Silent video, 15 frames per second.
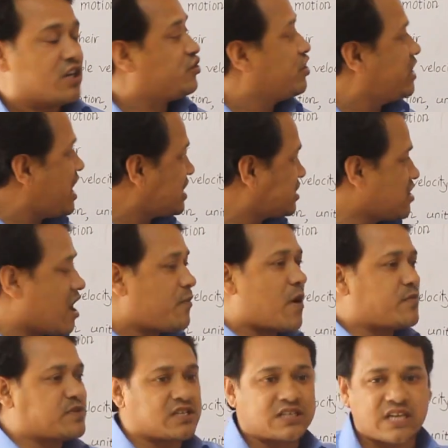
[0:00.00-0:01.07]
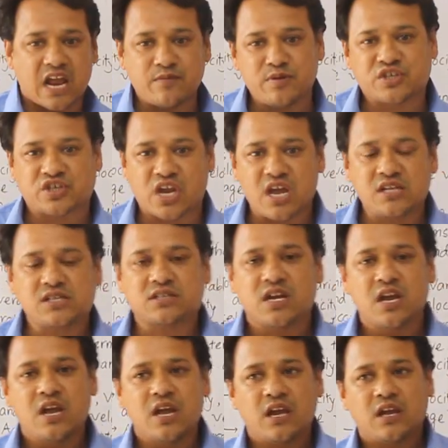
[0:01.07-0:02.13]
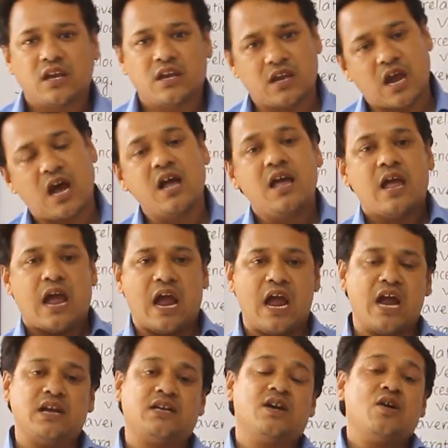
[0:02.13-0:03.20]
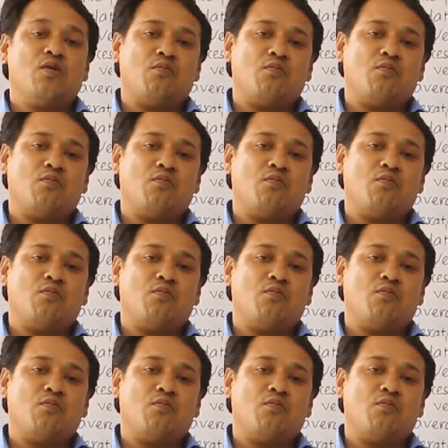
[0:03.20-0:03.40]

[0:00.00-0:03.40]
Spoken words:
direction of object can be changed. Yeah, and